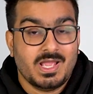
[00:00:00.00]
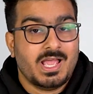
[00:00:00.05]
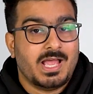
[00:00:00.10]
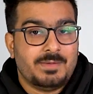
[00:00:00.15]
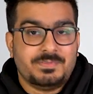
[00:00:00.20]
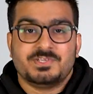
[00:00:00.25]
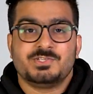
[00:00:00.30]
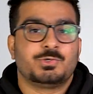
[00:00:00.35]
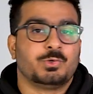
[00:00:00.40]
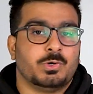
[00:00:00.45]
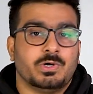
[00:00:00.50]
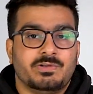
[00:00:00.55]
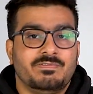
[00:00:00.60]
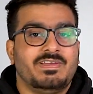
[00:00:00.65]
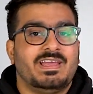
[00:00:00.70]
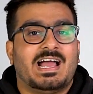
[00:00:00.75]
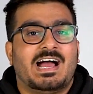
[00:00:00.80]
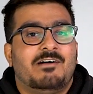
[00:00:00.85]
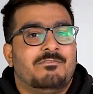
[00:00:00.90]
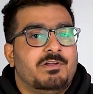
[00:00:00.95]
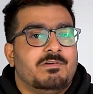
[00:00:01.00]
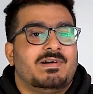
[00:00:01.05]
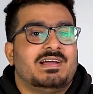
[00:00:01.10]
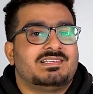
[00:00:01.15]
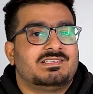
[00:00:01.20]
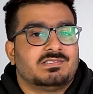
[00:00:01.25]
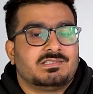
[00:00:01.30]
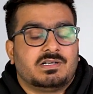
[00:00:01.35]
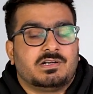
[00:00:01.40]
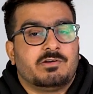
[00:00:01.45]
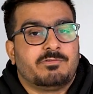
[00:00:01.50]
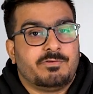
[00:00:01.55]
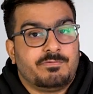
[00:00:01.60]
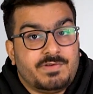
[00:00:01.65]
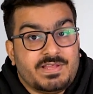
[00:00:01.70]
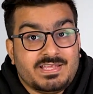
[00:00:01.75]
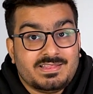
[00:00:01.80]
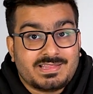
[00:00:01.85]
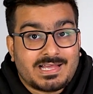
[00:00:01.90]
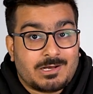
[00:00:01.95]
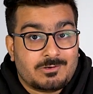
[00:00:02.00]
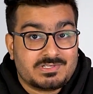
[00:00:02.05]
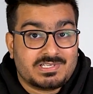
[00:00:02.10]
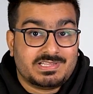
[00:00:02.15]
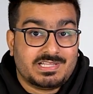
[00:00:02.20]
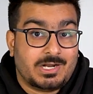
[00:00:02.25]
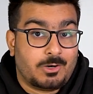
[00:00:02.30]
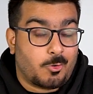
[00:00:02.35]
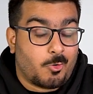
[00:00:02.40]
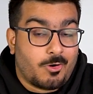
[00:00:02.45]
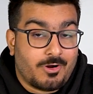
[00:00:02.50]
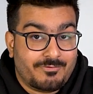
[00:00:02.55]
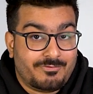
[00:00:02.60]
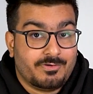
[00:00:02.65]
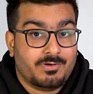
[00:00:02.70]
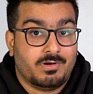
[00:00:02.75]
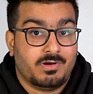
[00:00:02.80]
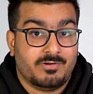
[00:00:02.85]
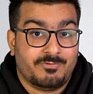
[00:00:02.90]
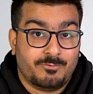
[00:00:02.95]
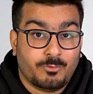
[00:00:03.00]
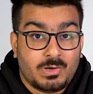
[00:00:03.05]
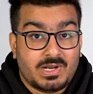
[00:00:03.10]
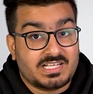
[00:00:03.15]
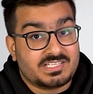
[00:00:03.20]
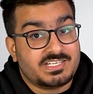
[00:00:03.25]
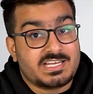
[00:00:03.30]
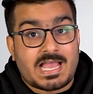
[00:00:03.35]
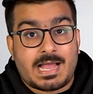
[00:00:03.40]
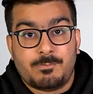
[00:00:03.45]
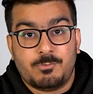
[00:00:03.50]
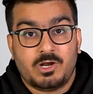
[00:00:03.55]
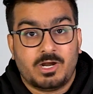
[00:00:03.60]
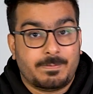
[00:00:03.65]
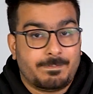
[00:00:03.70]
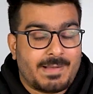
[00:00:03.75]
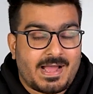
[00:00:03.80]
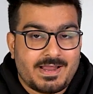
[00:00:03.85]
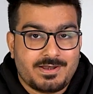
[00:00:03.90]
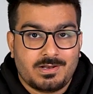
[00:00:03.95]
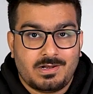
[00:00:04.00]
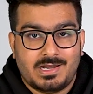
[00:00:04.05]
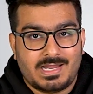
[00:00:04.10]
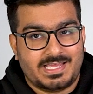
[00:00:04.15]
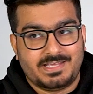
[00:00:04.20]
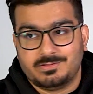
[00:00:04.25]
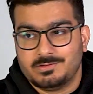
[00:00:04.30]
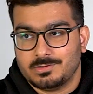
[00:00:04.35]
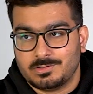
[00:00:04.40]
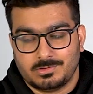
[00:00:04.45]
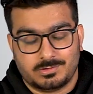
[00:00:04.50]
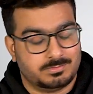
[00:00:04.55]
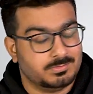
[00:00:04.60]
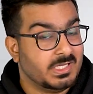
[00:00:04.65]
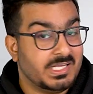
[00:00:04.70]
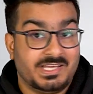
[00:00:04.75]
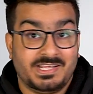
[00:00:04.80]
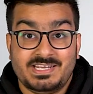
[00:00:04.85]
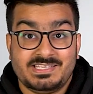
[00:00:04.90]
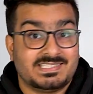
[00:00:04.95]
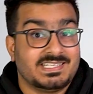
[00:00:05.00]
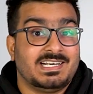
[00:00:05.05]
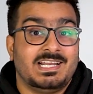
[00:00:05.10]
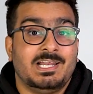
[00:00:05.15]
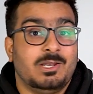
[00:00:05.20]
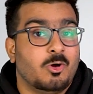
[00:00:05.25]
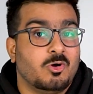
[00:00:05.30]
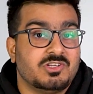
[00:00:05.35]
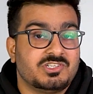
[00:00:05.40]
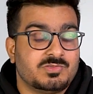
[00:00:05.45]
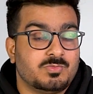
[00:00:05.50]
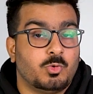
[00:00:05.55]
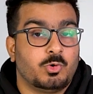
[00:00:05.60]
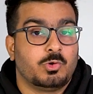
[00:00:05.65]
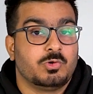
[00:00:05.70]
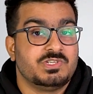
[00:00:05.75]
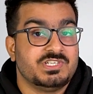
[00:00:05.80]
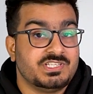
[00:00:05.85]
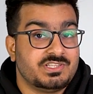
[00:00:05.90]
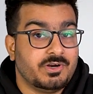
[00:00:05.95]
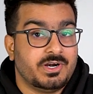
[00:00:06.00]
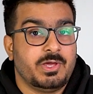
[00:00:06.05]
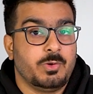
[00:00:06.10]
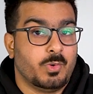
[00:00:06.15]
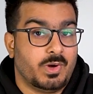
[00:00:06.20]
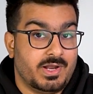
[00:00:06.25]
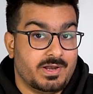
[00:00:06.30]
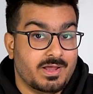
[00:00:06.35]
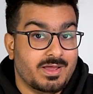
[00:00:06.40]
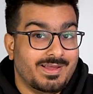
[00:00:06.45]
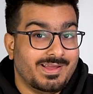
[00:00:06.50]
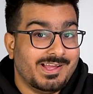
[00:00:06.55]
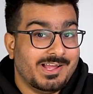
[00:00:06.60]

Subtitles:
I mean, sure, we have devices under 15,000 that offer a full HD AMOLED panel like the recently launched Moto G31.